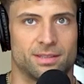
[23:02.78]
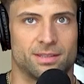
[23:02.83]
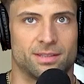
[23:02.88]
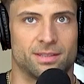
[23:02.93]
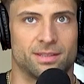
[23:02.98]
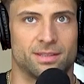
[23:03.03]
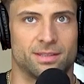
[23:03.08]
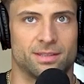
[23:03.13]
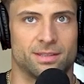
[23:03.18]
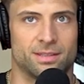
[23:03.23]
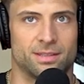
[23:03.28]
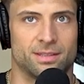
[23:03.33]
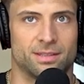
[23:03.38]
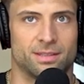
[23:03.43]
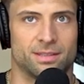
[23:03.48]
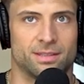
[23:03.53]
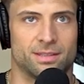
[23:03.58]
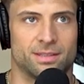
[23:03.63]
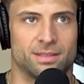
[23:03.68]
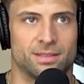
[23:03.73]

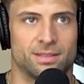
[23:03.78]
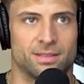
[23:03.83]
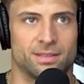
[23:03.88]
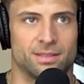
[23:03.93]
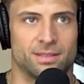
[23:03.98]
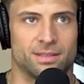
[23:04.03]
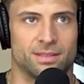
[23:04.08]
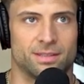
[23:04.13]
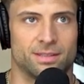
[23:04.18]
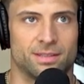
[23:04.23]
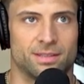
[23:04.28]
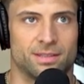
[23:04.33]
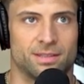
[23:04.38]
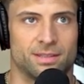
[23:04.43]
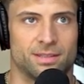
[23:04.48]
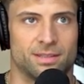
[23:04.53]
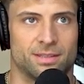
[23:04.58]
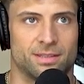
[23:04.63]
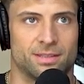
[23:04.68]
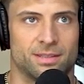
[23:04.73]

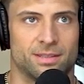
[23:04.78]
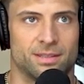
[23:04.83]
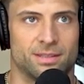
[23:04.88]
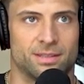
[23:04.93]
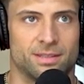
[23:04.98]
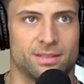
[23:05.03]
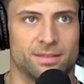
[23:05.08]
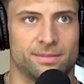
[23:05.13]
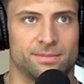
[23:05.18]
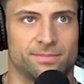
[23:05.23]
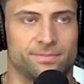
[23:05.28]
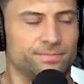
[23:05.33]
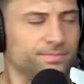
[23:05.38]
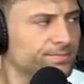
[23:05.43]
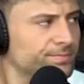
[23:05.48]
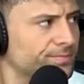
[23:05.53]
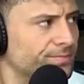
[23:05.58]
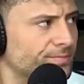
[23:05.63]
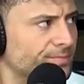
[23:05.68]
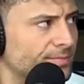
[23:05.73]

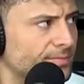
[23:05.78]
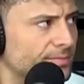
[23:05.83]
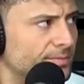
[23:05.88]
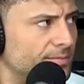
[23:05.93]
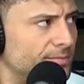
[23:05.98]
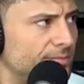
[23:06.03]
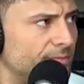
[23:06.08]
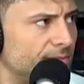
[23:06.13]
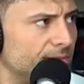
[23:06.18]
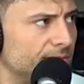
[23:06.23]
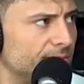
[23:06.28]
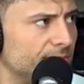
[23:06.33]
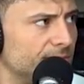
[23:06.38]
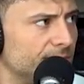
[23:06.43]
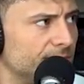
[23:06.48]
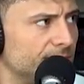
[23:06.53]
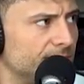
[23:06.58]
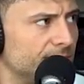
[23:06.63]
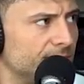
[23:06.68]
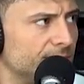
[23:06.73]

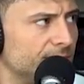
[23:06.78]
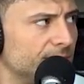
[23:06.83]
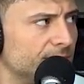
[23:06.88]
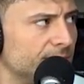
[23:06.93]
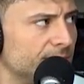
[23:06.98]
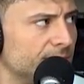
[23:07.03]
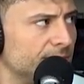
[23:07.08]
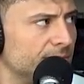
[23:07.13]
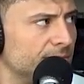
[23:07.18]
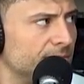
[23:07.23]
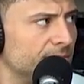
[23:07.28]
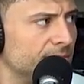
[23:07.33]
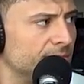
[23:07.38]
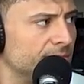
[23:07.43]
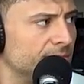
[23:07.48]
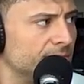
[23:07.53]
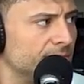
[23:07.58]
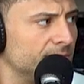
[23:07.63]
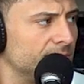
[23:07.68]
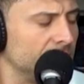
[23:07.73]

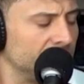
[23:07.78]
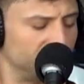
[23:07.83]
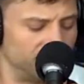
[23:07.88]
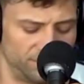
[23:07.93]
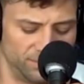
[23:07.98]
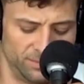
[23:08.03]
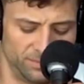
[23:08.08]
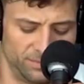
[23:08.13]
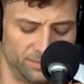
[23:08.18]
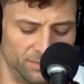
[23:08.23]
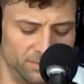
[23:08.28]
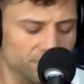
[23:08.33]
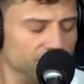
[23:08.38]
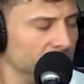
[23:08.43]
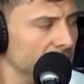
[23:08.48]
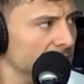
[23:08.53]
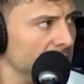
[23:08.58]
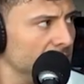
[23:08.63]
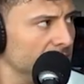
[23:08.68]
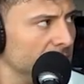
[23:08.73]

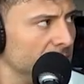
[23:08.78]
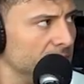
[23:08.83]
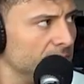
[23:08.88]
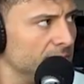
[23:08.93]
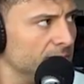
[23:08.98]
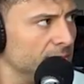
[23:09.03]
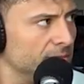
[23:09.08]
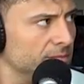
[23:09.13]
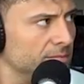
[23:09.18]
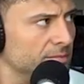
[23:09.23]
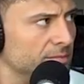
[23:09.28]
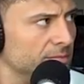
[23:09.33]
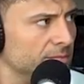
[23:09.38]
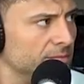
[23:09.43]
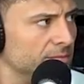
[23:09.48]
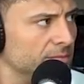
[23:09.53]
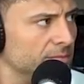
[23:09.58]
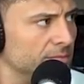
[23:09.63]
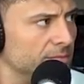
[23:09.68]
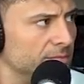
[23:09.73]

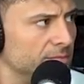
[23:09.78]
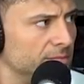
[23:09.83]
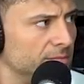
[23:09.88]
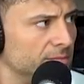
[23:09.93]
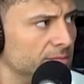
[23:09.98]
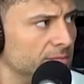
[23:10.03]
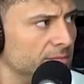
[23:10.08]
No words are spoken by the person on screen.